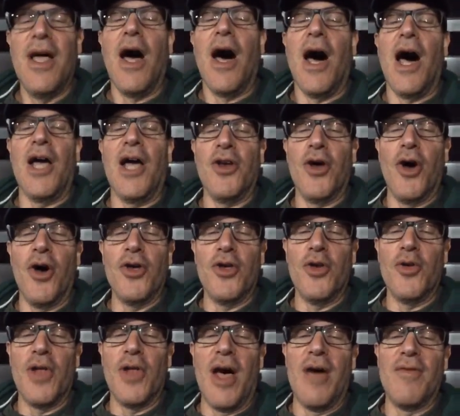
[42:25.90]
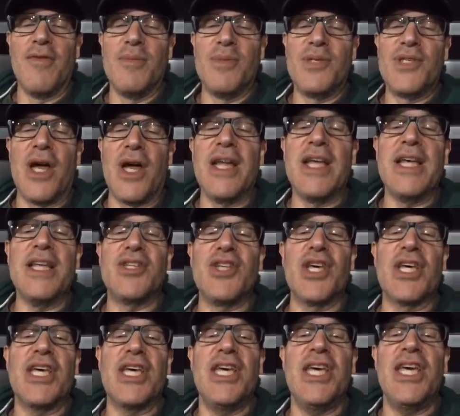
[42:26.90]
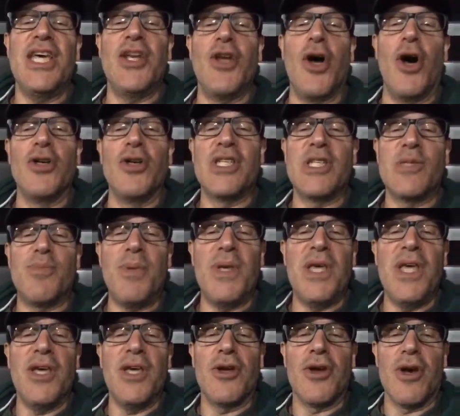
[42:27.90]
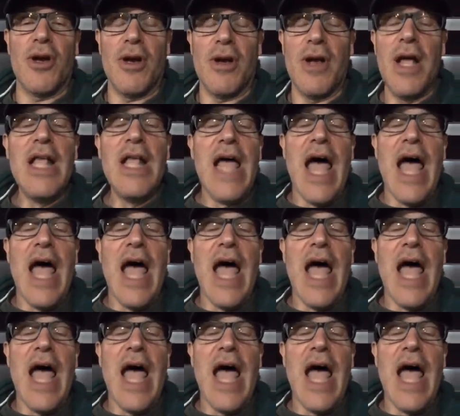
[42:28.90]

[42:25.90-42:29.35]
I know you love him, sir. He's a keynote speaker.